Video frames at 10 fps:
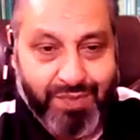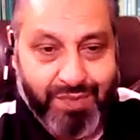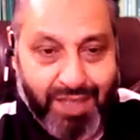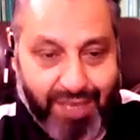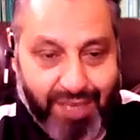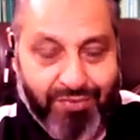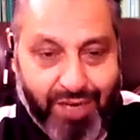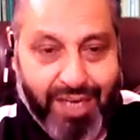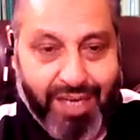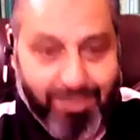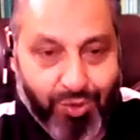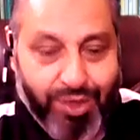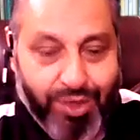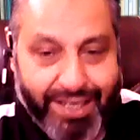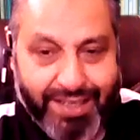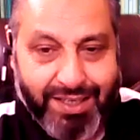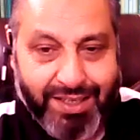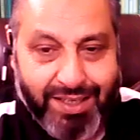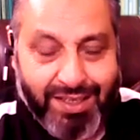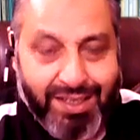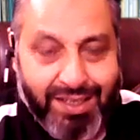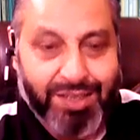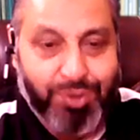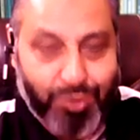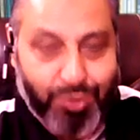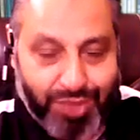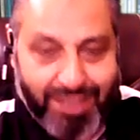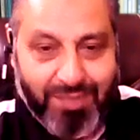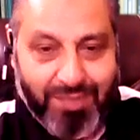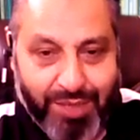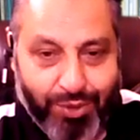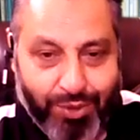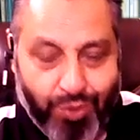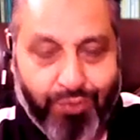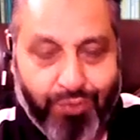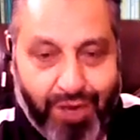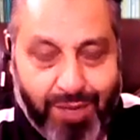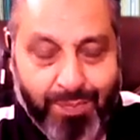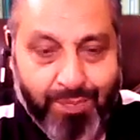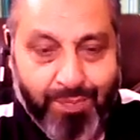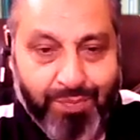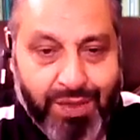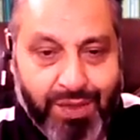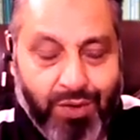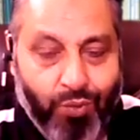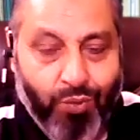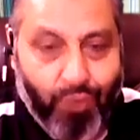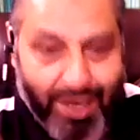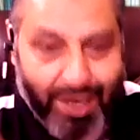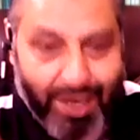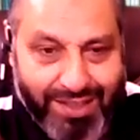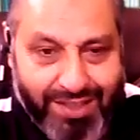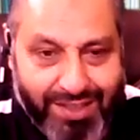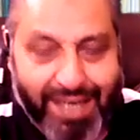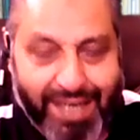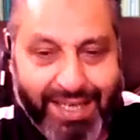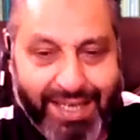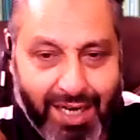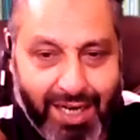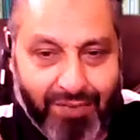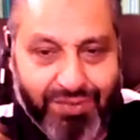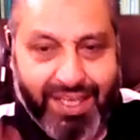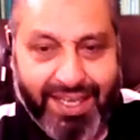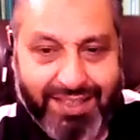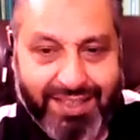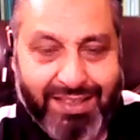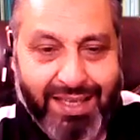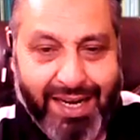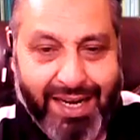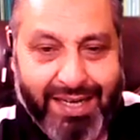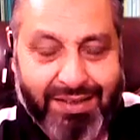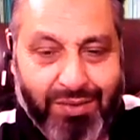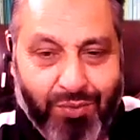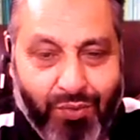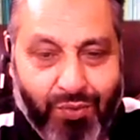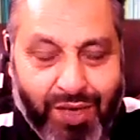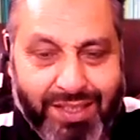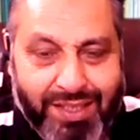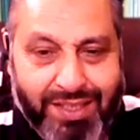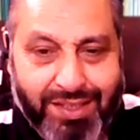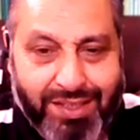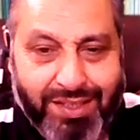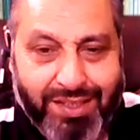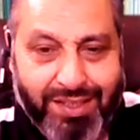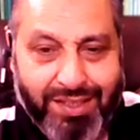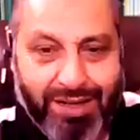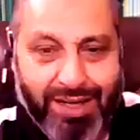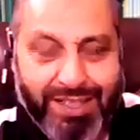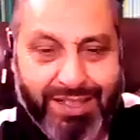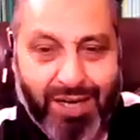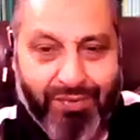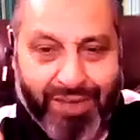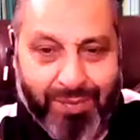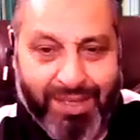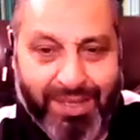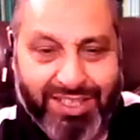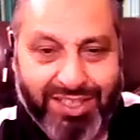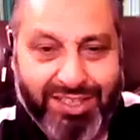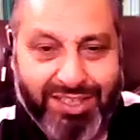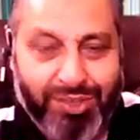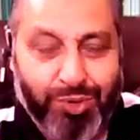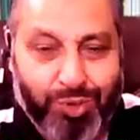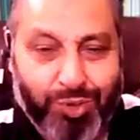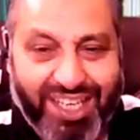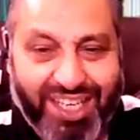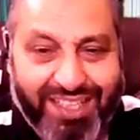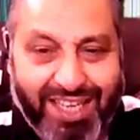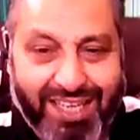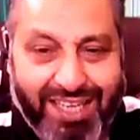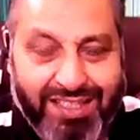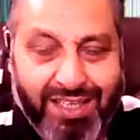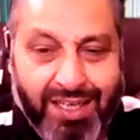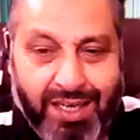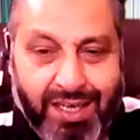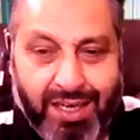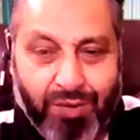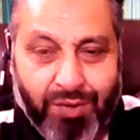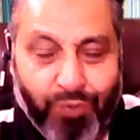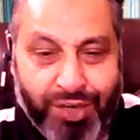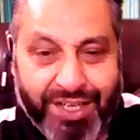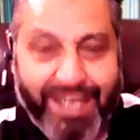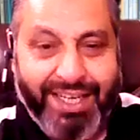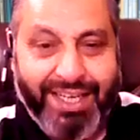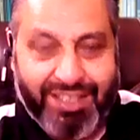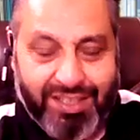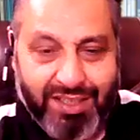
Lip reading: if I am going to set up my own farm, what kind of things and what kind of recommendations do you think that we needs